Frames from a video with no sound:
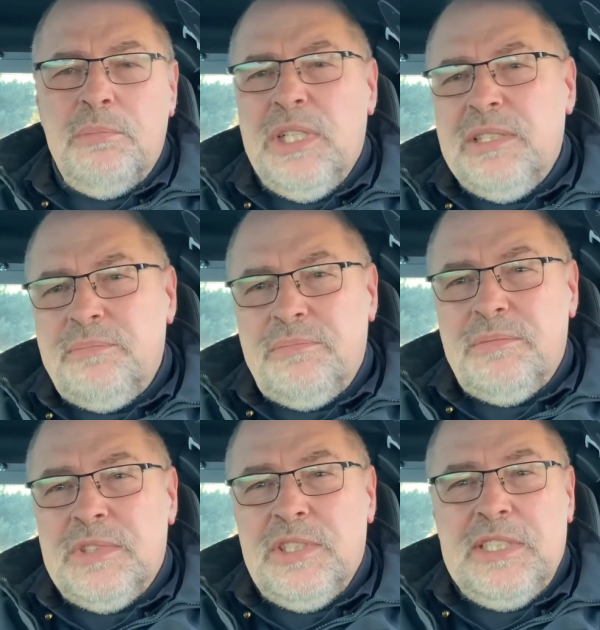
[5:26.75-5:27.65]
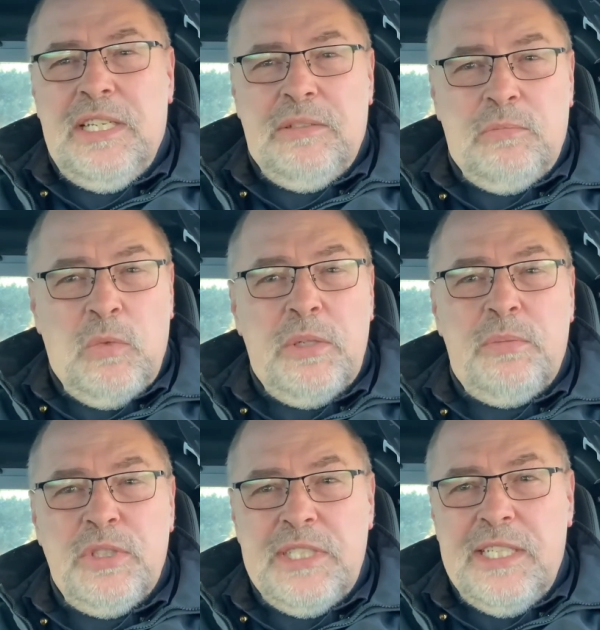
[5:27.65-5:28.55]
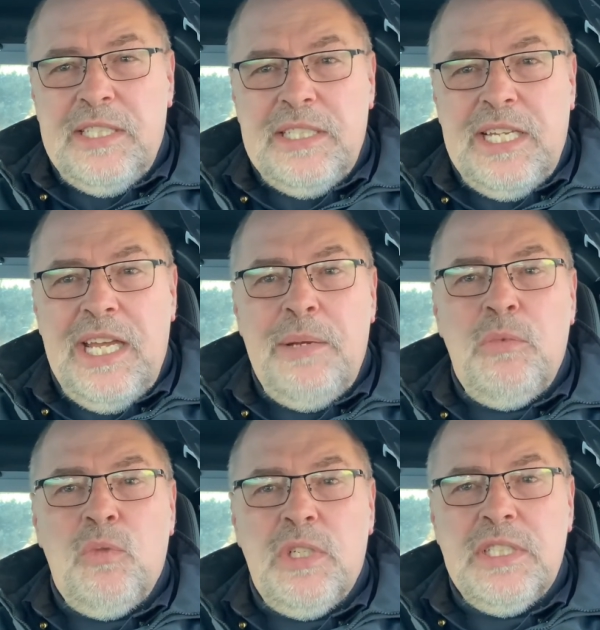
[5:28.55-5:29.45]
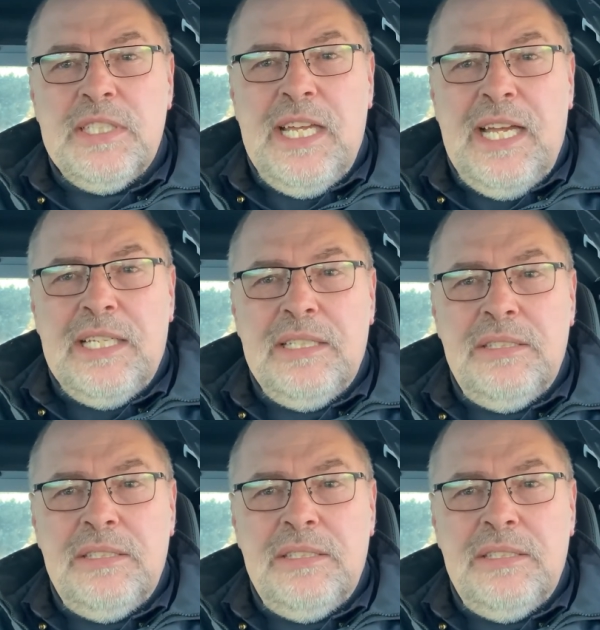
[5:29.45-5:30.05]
But there's that 1% of the time where it's not.